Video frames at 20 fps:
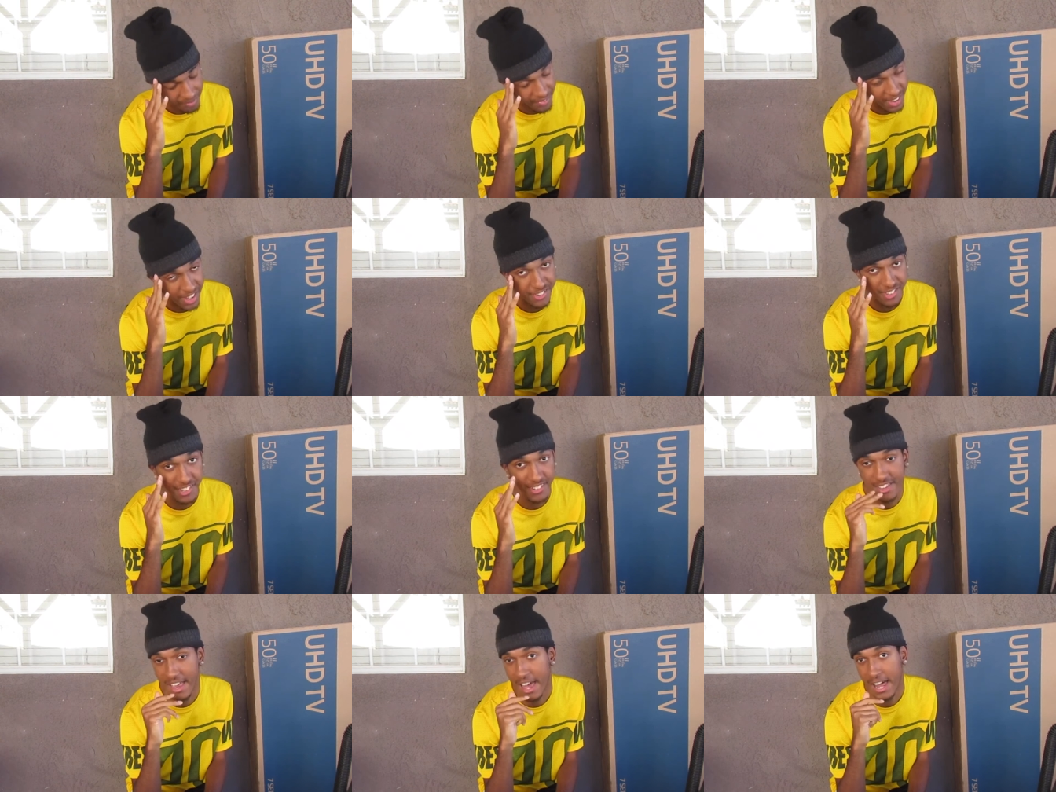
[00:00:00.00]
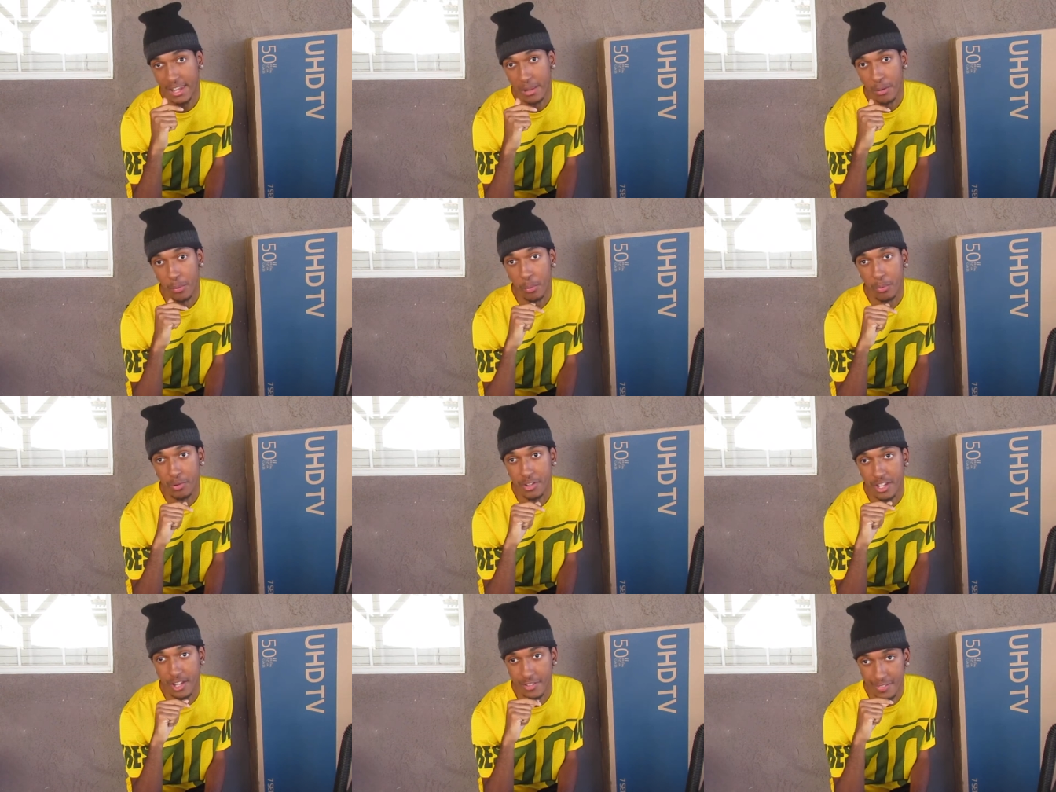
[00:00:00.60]
that's exactly what
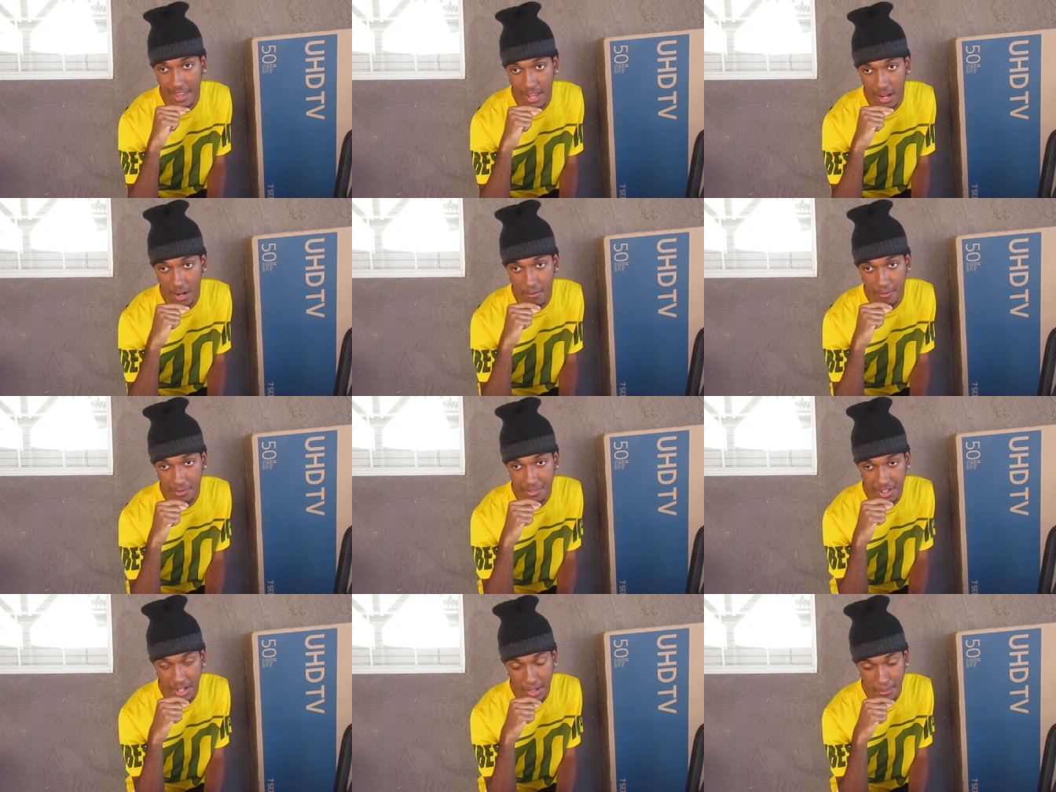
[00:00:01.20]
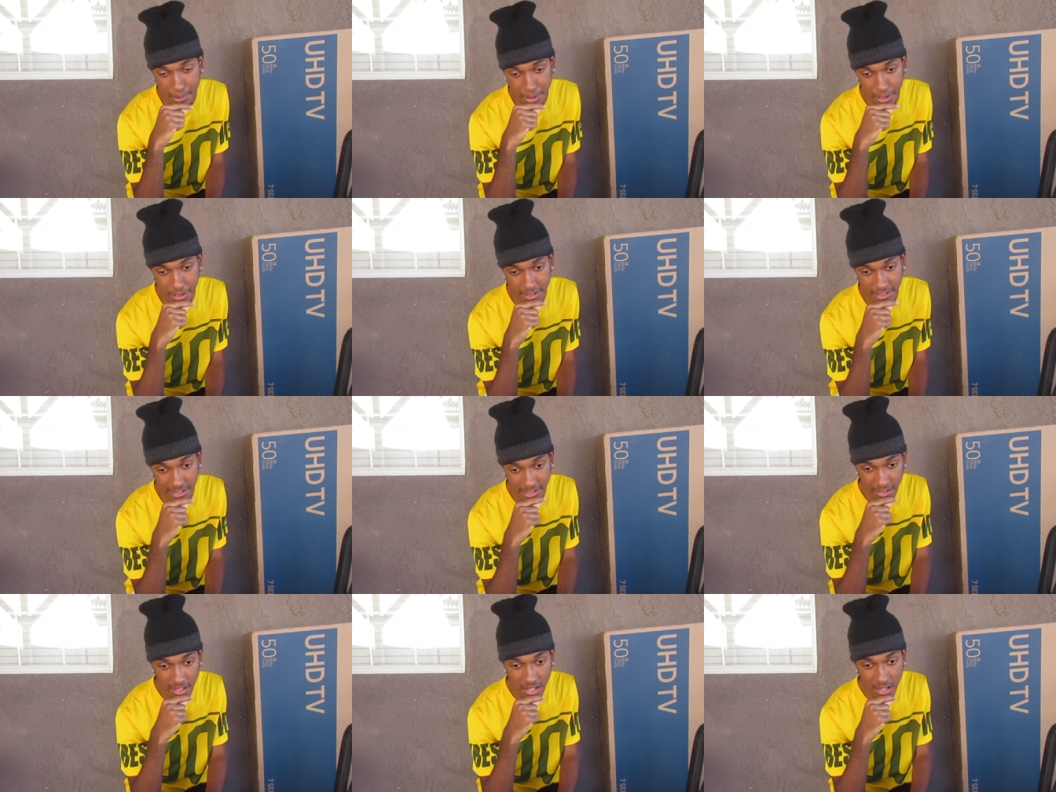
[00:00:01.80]
we did in that overtime
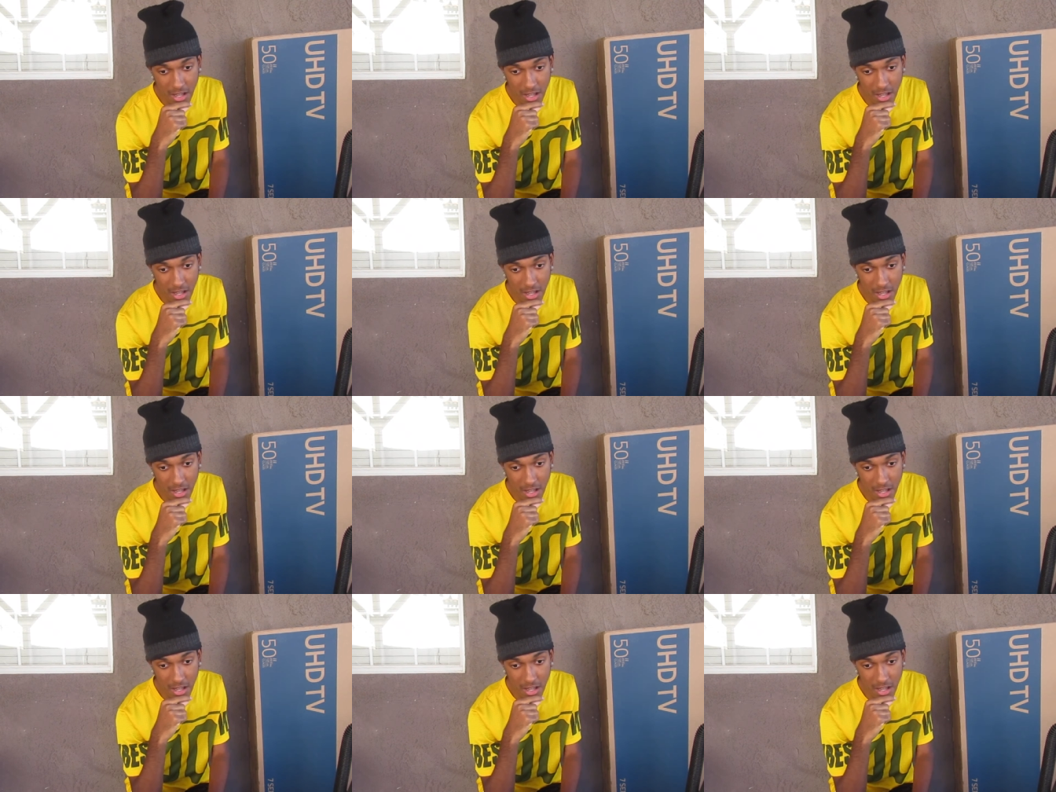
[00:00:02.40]
period.